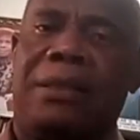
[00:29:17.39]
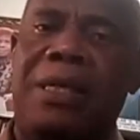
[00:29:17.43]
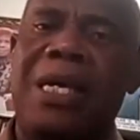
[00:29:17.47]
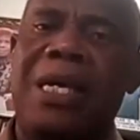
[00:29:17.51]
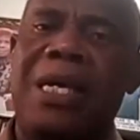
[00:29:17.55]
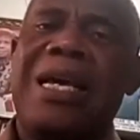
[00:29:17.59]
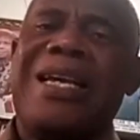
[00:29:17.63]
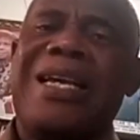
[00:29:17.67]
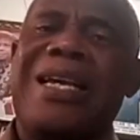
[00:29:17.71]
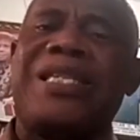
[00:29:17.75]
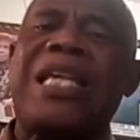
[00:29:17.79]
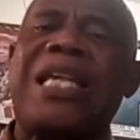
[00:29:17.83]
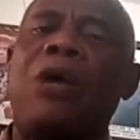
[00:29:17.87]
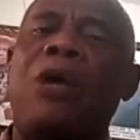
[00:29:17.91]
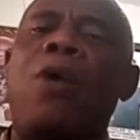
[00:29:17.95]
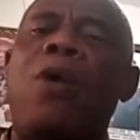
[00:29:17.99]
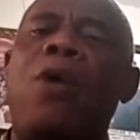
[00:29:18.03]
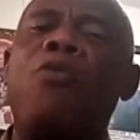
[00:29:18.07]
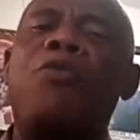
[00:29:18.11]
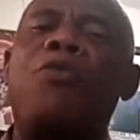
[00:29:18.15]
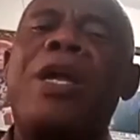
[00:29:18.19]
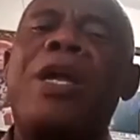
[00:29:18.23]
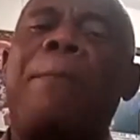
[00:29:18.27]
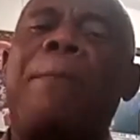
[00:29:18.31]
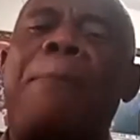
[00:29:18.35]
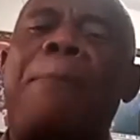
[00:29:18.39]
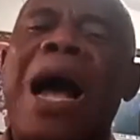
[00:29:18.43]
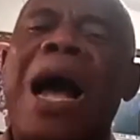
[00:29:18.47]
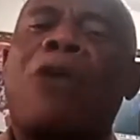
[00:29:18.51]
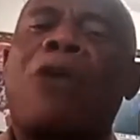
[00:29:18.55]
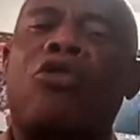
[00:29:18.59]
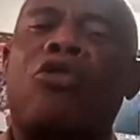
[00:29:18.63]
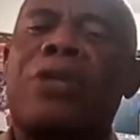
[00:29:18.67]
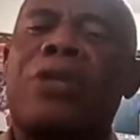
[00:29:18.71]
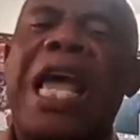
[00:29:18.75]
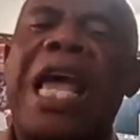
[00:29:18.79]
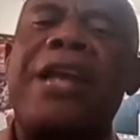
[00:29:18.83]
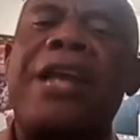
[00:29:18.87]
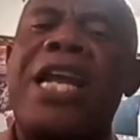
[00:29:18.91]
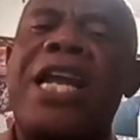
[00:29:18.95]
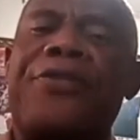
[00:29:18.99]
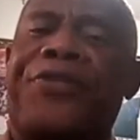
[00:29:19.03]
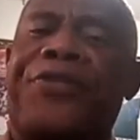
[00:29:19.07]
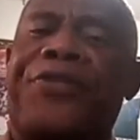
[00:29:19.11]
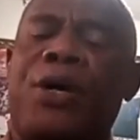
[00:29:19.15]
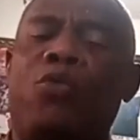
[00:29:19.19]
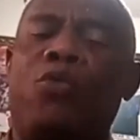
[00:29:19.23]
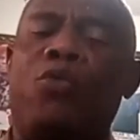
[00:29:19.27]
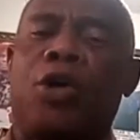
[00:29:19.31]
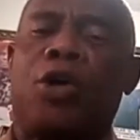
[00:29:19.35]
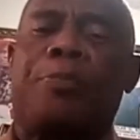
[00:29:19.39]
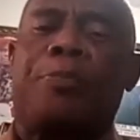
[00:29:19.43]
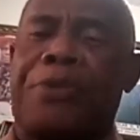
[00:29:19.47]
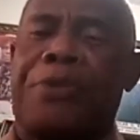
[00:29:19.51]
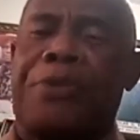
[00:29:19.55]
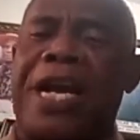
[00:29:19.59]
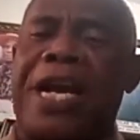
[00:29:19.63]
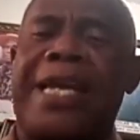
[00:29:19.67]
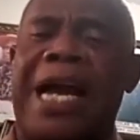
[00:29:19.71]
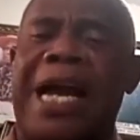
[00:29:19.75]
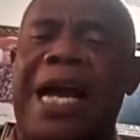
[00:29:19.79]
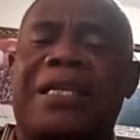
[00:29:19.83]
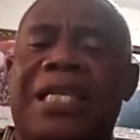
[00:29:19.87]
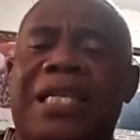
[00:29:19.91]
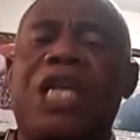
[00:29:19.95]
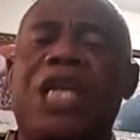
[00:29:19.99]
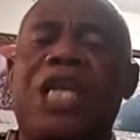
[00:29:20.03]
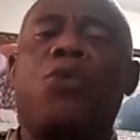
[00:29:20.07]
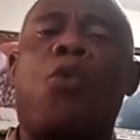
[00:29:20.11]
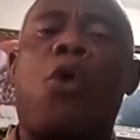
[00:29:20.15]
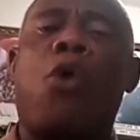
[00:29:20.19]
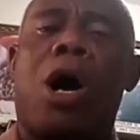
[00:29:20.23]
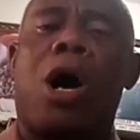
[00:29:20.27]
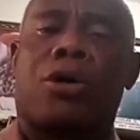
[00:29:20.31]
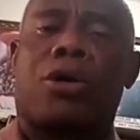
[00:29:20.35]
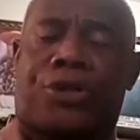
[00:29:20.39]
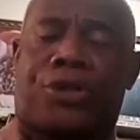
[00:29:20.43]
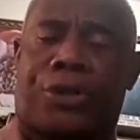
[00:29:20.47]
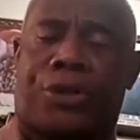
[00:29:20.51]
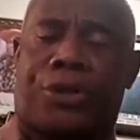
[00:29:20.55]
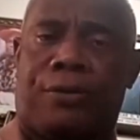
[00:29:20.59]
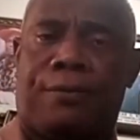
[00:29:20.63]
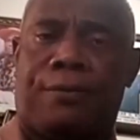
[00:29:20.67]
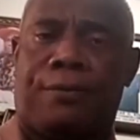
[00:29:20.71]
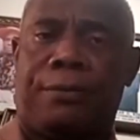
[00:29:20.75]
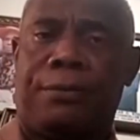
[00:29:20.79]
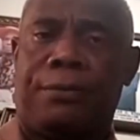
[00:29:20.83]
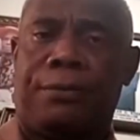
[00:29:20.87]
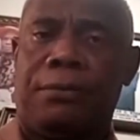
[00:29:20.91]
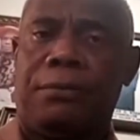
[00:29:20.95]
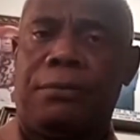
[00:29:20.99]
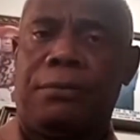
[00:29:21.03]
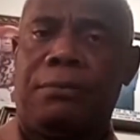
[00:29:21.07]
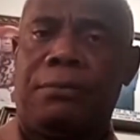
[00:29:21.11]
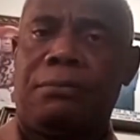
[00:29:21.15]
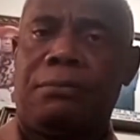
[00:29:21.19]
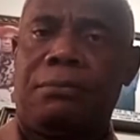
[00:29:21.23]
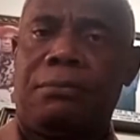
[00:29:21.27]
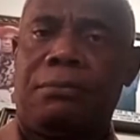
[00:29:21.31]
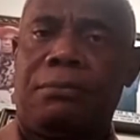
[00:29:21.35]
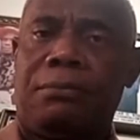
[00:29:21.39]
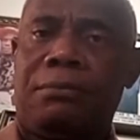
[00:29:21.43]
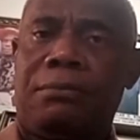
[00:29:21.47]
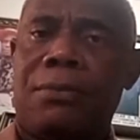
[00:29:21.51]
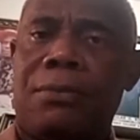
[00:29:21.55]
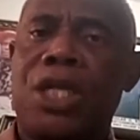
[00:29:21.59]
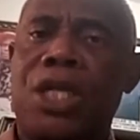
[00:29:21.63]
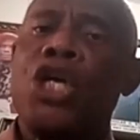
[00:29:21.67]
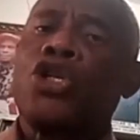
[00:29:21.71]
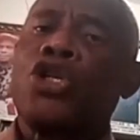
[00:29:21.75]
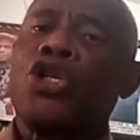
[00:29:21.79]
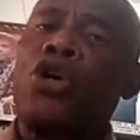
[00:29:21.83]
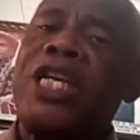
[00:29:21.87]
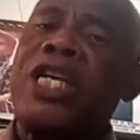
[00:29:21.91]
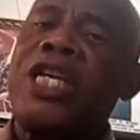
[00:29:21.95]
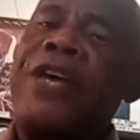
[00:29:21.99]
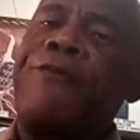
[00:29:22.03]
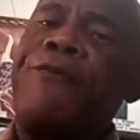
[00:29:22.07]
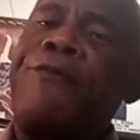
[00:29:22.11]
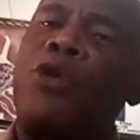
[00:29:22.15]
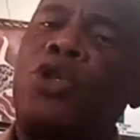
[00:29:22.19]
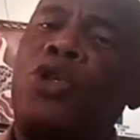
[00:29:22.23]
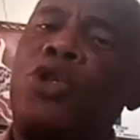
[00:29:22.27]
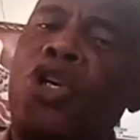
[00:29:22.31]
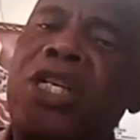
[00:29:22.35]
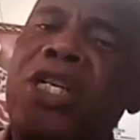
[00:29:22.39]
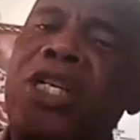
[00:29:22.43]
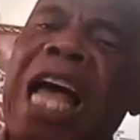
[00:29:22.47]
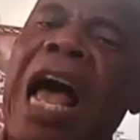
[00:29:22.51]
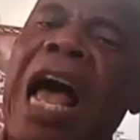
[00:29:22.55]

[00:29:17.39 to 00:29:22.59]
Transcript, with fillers: He said, when we back anything with prayers, it works. So if you don't